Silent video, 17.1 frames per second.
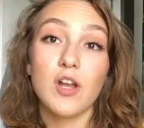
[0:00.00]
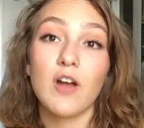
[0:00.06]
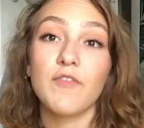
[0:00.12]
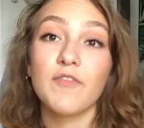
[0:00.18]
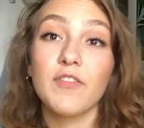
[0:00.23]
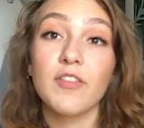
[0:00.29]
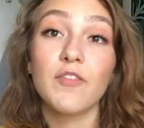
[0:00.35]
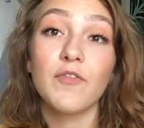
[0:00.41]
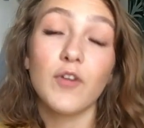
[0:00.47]

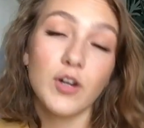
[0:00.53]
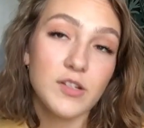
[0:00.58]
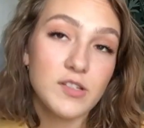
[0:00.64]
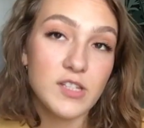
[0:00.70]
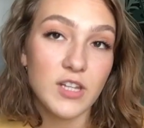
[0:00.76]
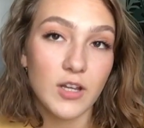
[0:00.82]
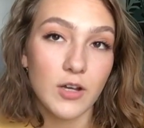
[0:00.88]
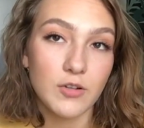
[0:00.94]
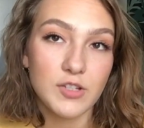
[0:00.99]
off, the
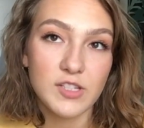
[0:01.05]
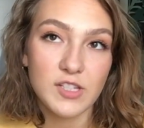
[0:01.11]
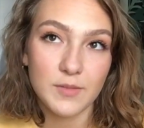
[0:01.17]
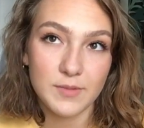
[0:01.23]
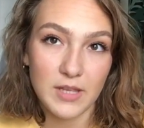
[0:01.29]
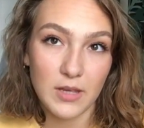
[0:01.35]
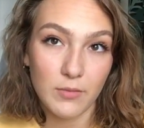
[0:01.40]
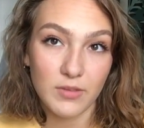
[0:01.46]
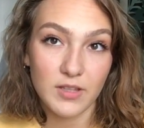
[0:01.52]
varsity coach is
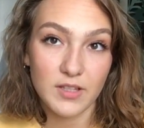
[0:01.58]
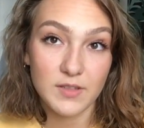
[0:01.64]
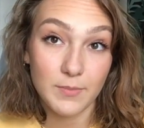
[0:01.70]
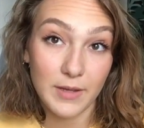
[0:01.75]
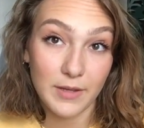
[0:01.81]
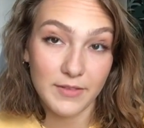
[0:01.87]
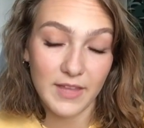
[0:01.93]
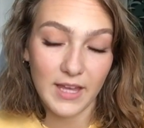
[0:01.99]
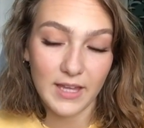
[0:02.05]
upset with us
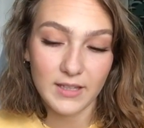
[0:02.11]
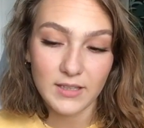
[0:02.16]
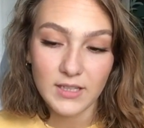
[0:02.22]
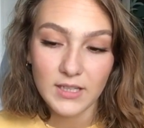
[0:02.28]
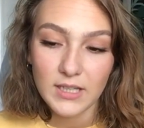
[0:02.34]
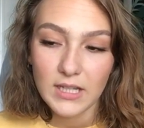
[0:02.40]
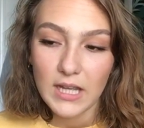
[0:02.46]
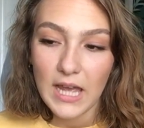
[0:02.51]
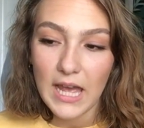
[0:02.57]
about that.
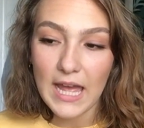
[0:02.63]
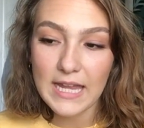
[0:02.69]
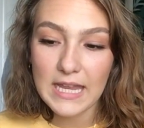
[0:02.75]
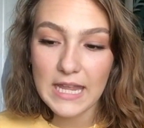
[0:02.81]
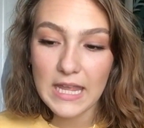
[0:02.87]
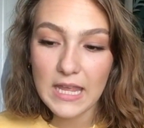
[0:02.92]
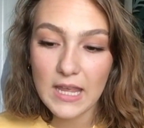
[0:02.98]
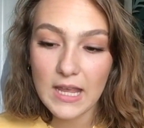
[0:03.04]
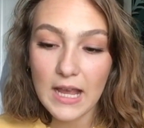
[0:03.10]
And
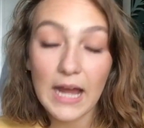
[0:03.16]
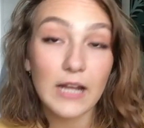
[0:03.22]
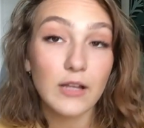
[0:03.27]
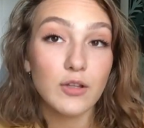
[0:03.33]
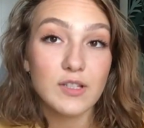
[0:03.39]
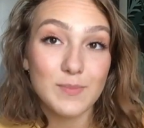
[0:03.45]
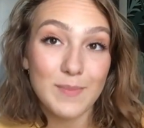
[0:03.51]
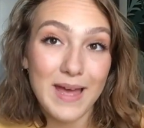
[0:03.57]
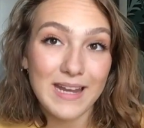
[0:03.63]
he kind of
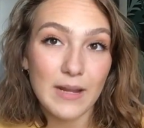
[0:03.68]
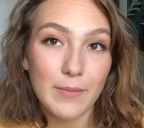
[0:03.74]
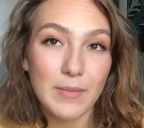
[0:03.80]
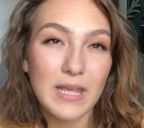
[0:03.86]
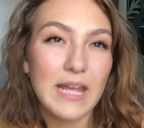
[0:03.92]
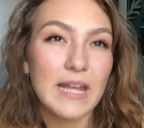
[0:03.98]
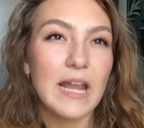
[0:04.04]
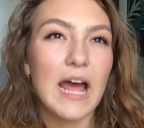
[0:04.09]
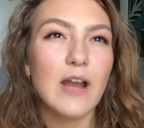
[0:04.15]
looks mad at
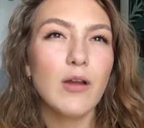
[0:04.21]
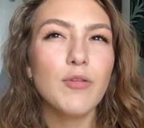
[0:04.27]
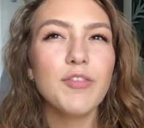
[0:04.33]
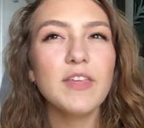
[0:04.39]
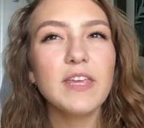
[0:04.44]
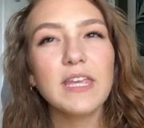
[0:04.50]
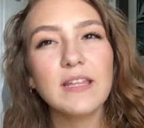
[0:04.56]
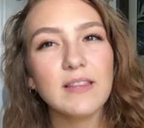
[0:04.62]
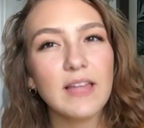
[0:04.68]
me. And I don't
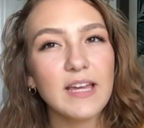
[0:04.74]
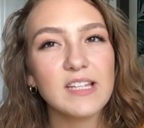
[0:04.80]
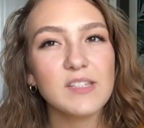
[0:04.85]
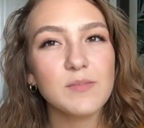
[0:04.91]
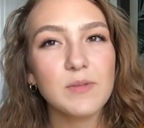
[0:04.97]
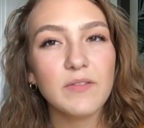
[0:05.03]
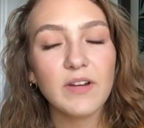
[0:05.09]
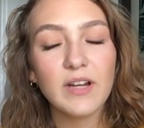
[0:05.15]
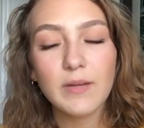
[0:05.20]
think he
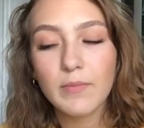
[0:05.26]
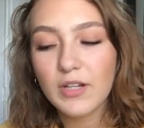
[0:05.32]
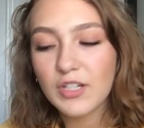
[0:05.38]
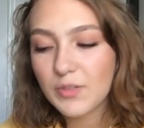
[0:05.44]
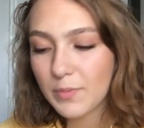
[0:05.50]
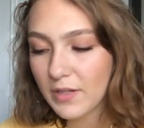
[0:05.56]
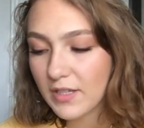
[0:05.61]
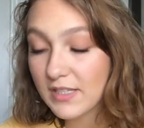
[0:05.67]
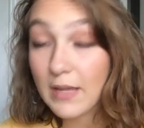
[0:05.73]
likes me very
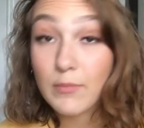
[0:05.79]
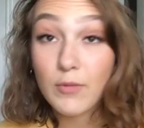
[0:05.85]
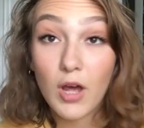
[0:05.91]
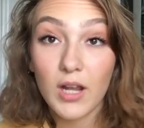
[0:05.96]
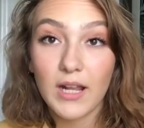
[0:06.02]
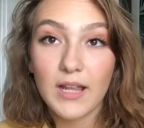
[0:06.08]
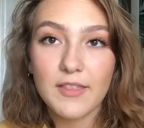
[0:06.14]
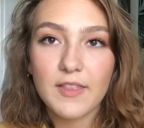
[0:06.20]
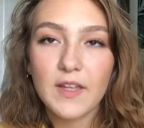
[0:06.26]
much because I'm
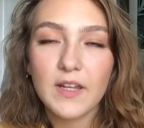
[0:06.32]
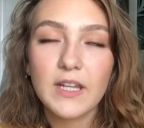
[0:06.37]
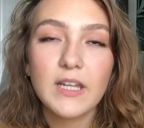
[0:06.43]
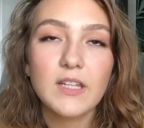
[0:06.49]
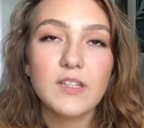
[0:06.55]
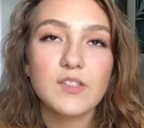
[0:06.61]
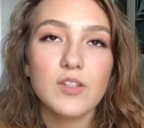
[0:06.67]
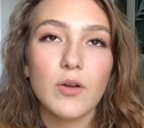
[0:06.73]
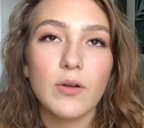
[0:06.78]
not
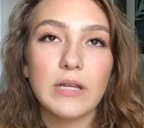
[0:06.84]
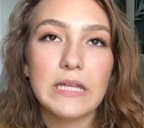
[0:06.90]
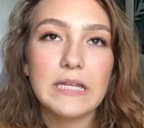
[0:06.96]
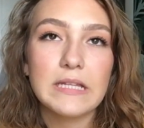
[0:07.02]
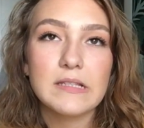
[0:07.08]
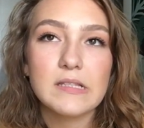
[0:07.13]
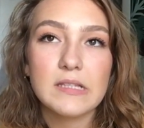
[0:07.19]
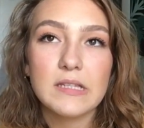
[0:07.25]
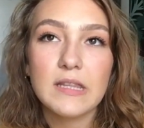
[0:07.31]
athletic. So, and he
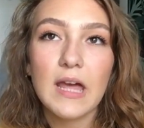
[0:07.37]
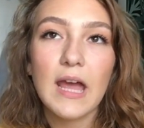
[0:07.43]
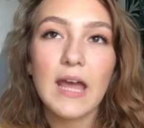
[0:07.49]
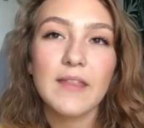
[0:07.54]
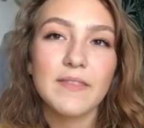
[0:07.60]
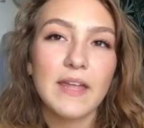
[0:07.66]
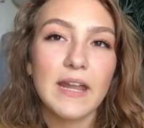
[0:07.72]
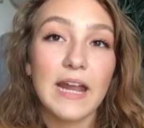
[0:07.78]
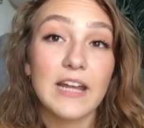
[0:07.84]
can see that
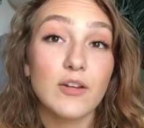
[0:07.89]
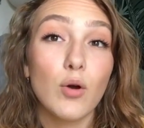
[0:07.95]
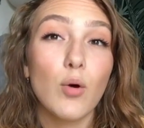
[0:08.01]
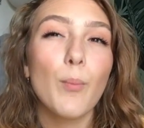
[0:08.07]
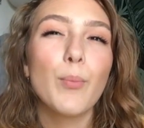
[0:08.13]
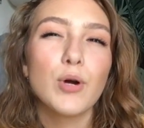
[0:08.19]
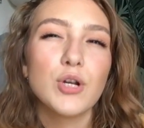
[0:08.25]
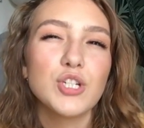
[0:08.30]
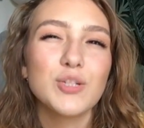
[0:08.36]
and that I
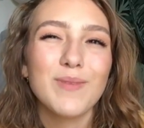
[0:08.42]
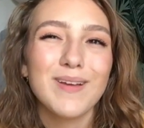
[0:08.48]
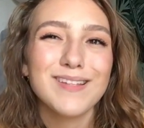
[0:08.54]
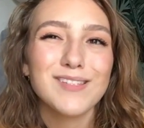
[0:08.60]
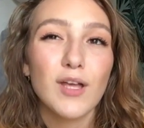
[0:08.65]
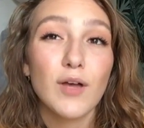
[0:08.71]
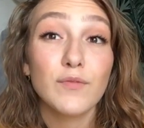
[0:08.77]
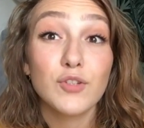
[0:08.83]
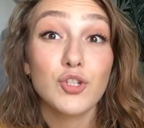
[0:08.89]
don't push
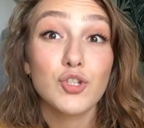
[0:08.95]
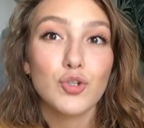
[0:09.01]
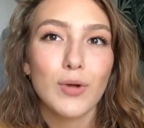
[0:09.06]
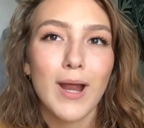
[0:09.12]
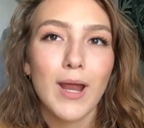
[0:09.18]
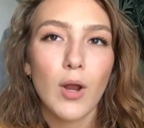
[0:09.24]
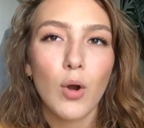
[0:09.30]
myself to try